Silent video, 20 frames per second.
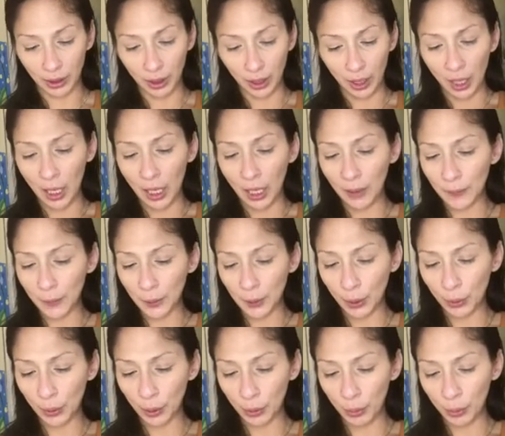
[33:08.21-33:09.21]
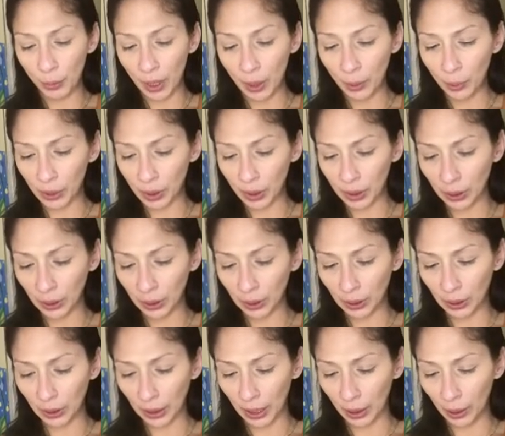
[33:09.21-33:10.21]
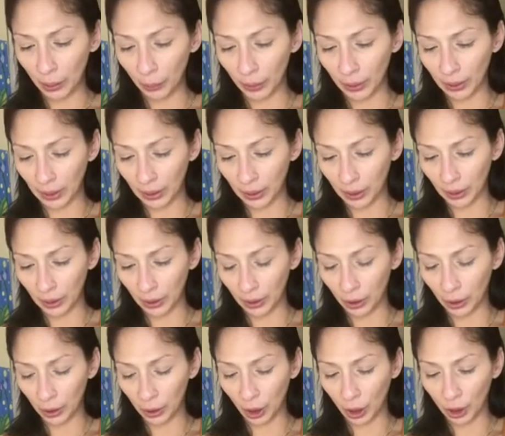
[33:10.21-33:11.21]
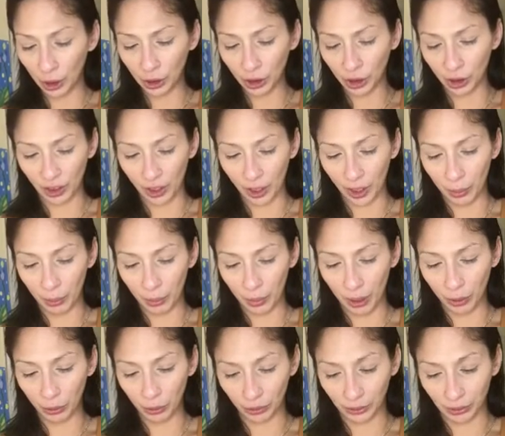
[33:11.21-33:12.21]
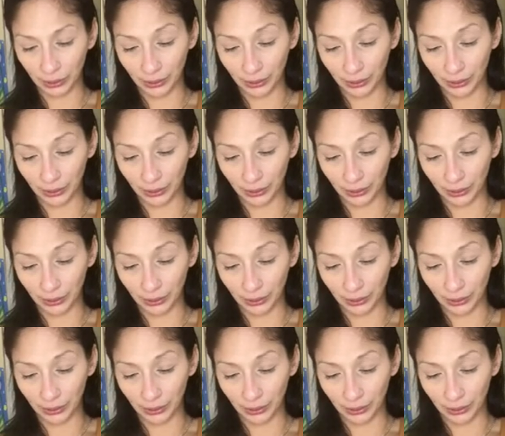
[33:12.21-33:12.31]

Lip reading: If so, you may want to look with Danja boundaries.